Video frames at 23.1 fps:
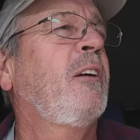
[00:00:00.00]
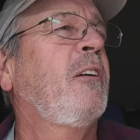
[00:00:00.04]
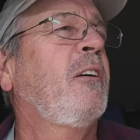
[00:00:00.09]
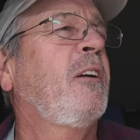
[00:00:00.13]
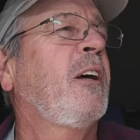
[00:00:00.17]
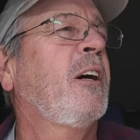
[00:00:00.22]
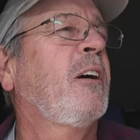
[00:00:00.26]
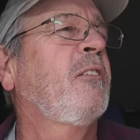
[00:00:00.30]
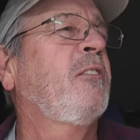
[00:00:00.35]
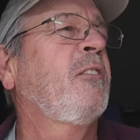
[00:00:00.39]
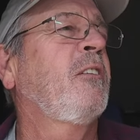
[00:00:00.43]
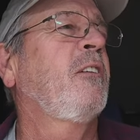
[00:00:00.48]

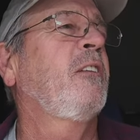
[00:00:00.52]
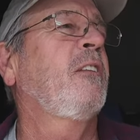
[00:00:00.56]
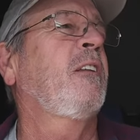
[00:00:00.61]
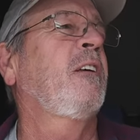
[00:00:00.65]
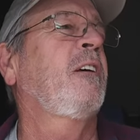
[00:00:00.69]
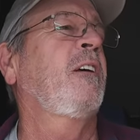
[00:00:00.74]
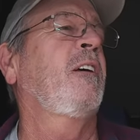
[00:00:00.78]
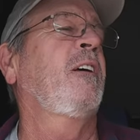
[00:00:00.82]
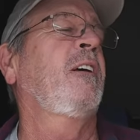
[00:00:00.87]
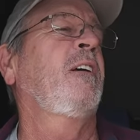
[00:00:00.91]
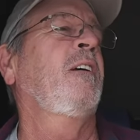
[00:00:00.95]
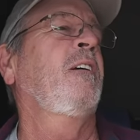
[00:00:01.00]
introduction
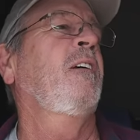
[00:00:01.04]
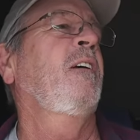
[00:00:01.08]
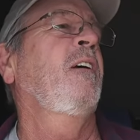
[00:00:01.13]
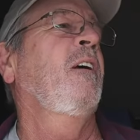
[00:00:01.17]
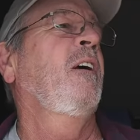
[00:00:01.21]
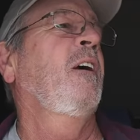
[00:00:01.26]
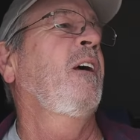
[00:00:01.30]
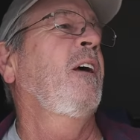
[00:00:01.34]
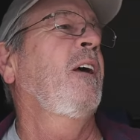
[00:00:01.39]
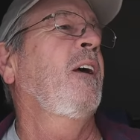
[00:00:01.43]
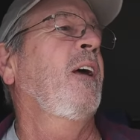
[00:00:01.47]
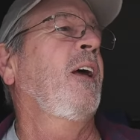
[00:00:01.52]
thing,
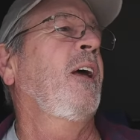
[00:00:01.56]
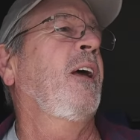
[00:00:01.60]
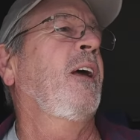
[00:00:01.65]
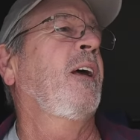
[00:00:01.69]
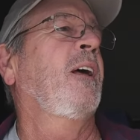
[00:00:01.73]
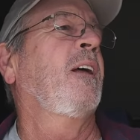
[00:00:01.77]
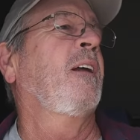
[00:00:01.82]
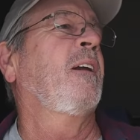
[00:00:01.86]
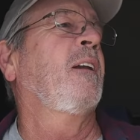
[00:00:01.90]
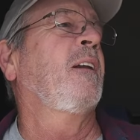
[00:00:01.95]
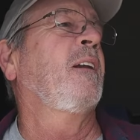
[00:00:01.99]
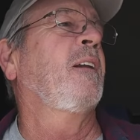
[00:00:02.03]

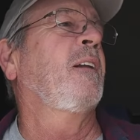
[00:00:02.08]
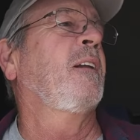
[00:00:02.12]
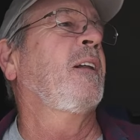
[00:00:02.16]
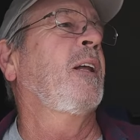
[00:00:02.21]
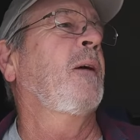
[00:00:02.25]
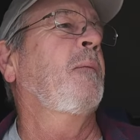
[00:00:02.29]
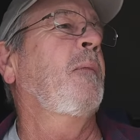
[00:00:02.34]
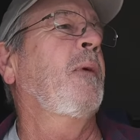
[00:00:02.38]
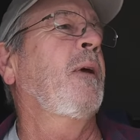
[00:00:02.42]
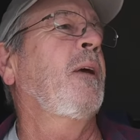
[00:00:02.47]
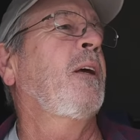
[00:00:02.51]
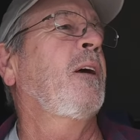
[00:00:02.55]
and
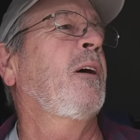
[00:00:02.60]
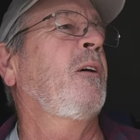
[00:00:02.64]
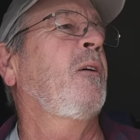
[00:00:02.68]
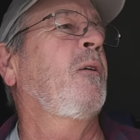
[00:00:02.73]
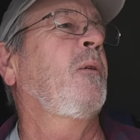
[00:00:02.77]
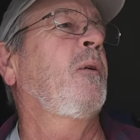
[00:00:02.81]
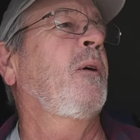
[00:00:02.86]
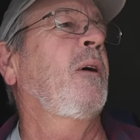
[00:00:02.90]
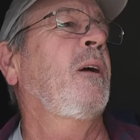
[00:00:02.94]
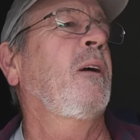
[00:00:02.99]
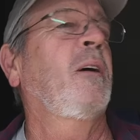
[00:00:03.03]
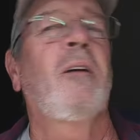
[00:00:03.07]
let me
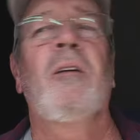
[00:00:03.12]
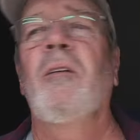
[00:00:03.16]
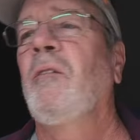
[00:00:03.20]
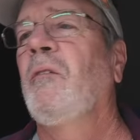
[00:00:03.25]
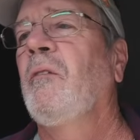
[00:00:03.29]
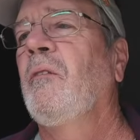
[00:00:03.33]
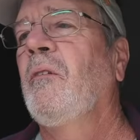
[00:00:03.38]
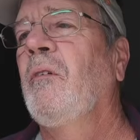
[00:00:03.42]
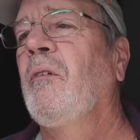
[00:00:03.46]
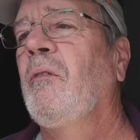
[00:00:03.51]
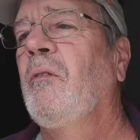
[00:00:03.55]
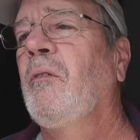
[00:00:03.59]
go
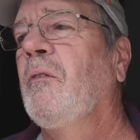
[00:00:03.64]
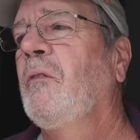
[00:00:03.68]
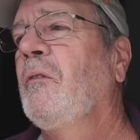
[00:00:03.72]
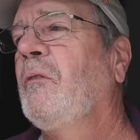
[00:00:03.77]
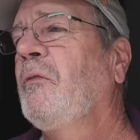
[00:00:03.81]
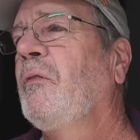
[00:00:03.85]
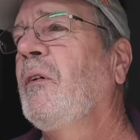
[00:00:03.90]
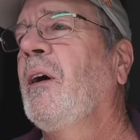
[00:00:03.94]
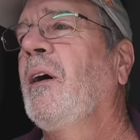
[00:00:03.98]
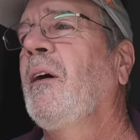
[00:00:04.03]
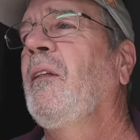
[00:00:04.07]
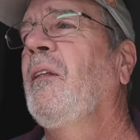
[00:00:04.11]
and
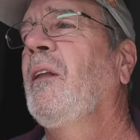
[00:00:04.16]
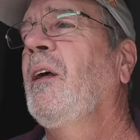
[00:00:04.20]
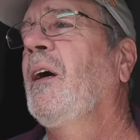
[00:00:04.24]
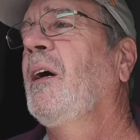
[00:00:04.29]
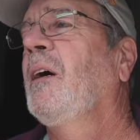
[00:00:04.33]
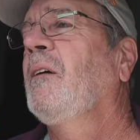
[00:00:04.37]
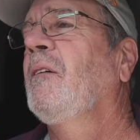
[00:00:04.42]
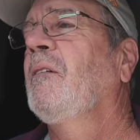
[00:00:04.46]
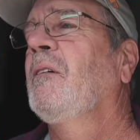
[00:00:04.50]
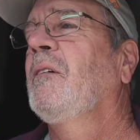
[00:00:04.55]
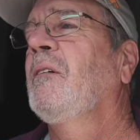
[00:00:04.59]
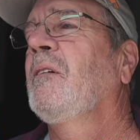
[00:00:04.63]
find
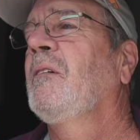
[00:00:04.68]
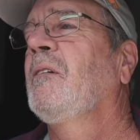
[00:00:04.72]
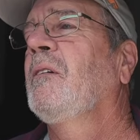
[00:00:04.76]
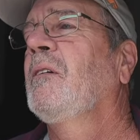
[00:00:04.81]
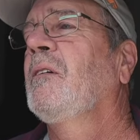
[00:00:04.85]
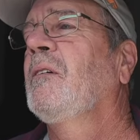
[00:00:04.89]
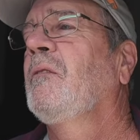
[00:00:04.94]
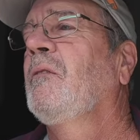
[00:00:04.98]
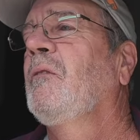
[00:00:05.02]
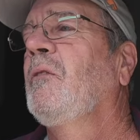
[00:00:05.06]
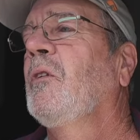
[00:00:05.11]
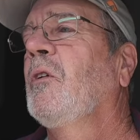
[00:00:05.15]
that
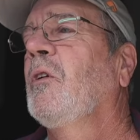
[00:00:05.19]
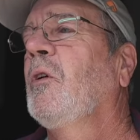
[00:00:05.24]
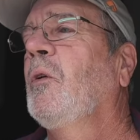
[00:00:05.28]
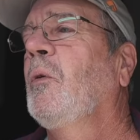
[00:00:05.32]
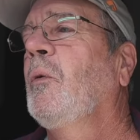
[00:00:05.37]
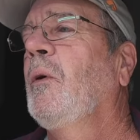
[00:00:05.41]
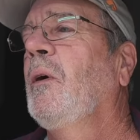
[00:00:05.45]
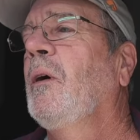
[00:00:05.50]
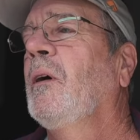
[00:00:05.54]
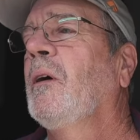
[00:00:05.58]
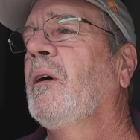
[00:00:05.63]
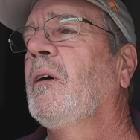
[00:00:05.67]
real
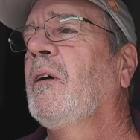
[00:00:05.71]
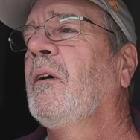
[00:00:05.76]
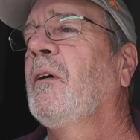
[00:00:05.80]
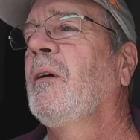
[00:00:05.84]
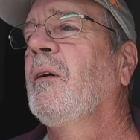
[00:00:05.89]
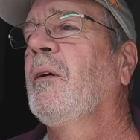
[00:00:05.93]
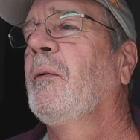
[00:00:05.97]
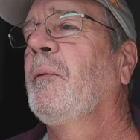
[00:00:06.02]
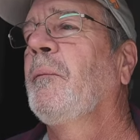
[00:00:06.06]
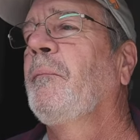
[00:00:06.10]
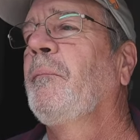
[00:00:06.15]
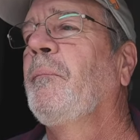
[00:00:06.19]
quick.
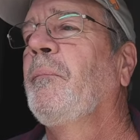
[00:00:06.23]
